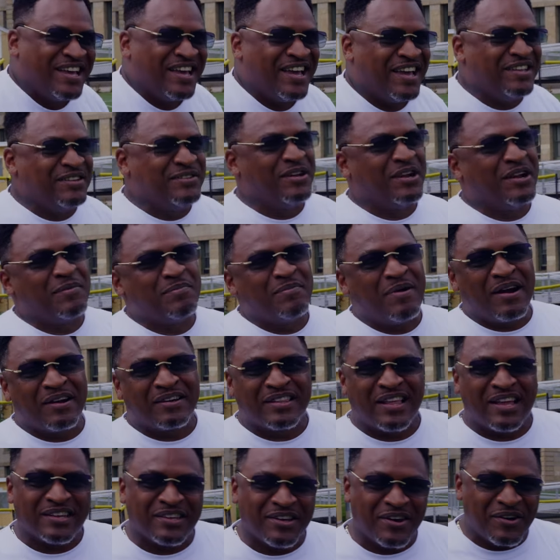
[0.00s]
And you hear Mark
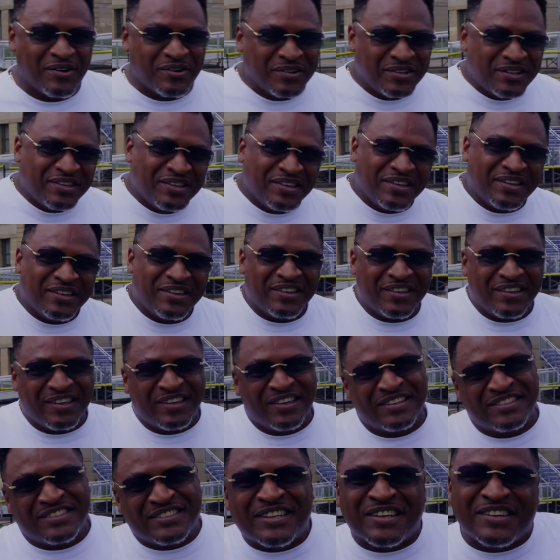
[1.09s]
like, yo,
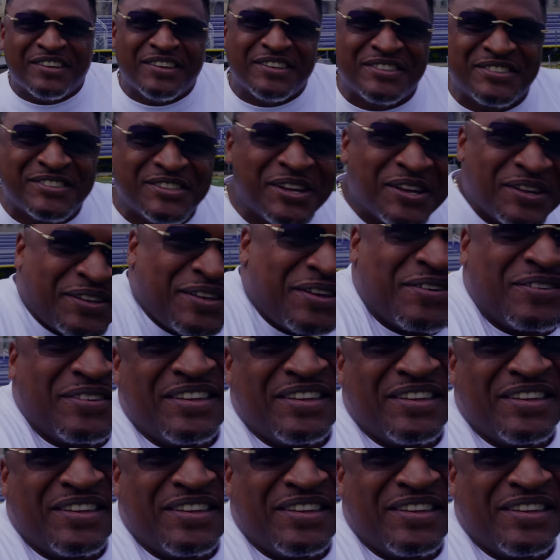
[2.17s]
yeah, shit, good shit, yo.